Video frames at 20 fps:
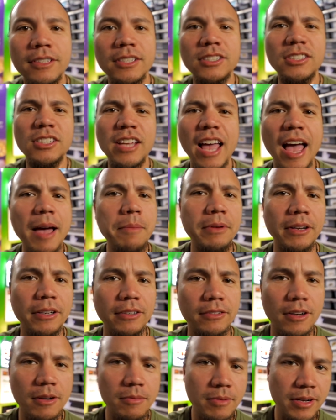it's just
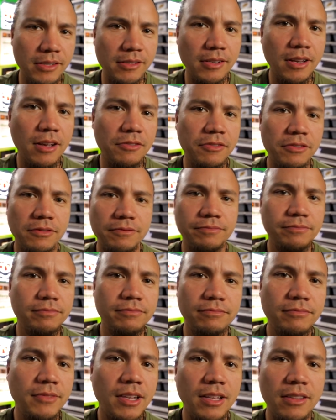happening all by itself
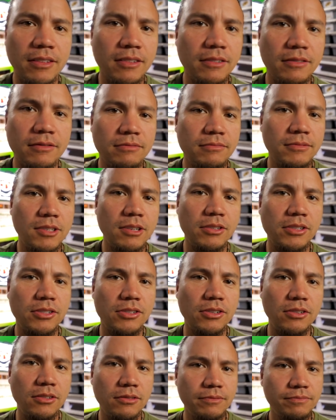nothing, no
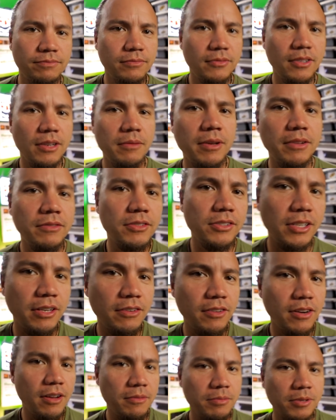control. I'm gonna have to
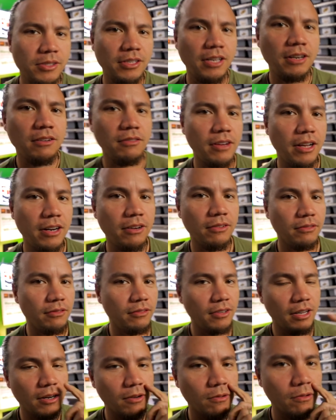shave it off because I don't, I don't,
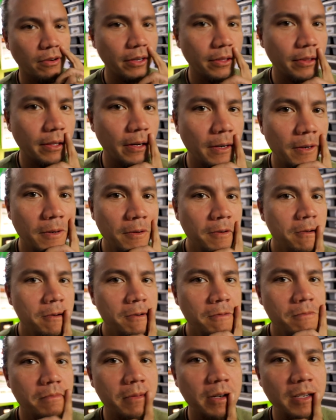I don't want it there,
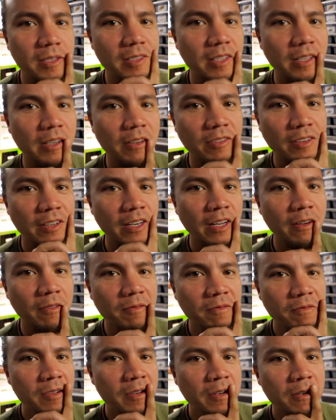but it's there for
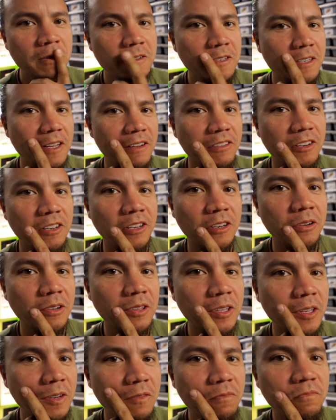now. I'm just gonna have to deal
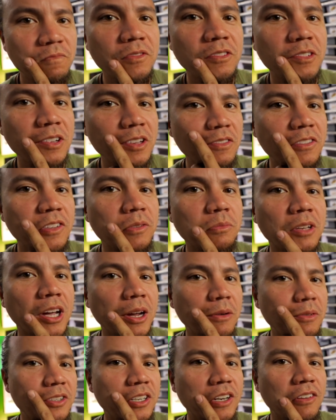with it. I'll have some
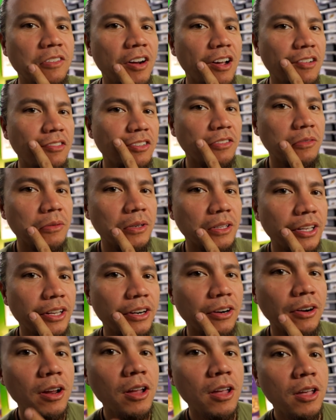time to shave it off a little bit
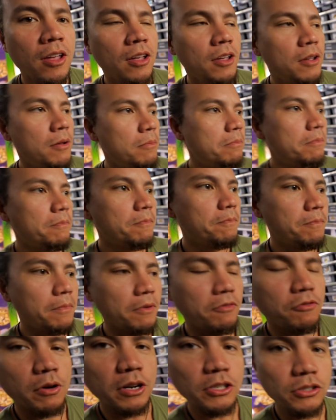later.
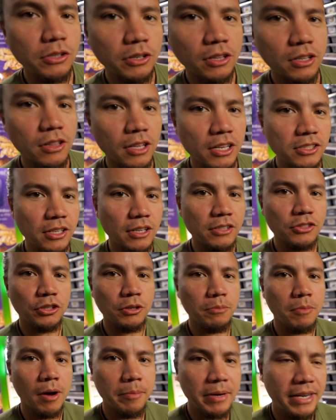Before I show you the clutch, I'll
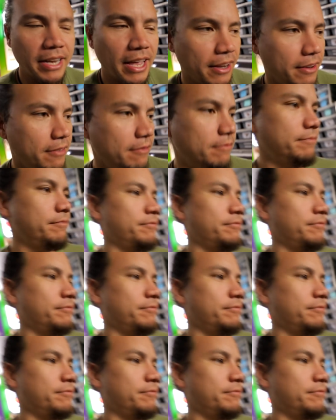show you mom and dad.